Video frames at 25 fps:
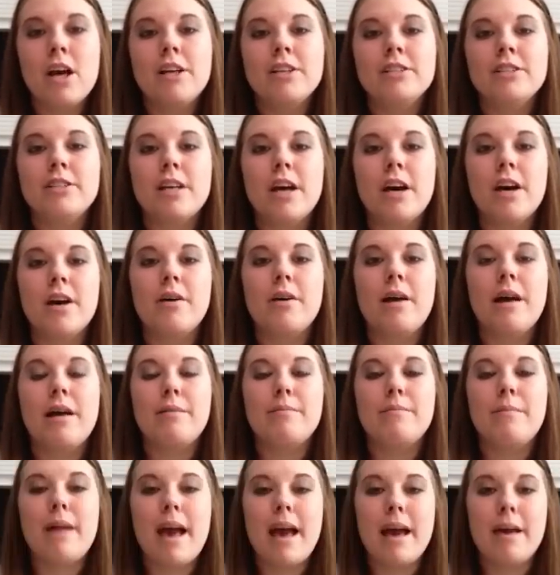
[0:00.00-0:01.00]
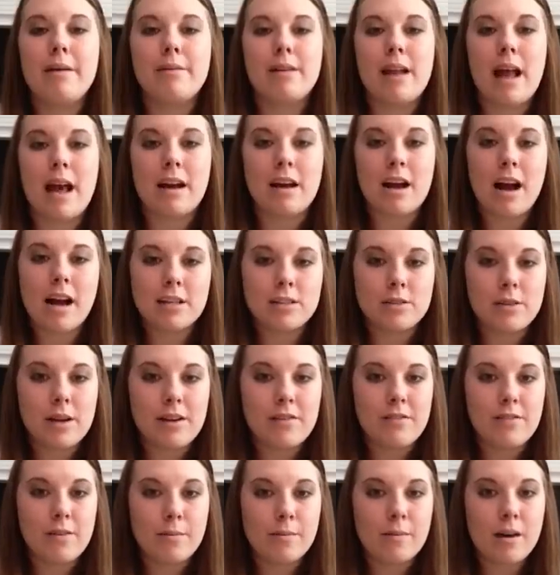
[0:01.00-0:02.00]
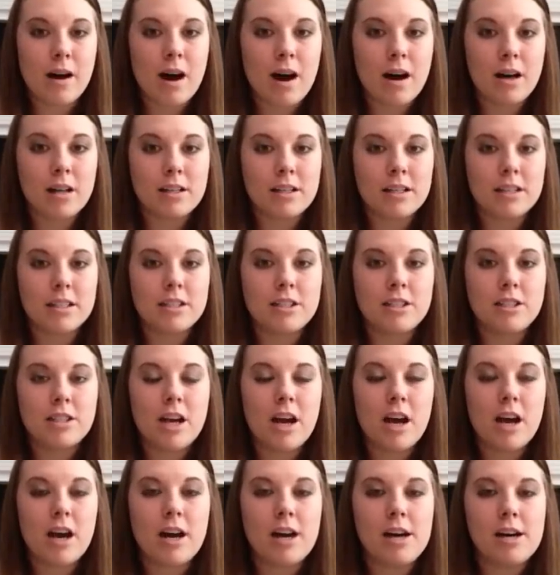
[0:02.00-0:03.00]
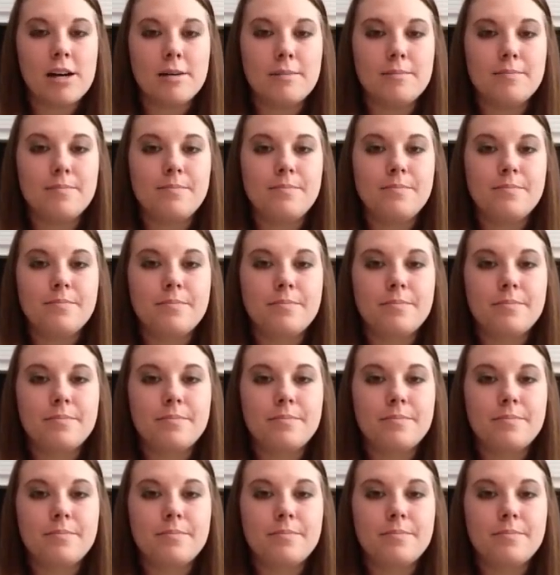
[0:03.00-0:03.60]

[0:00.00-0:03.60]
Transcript: So in May, when I graduated from college, um,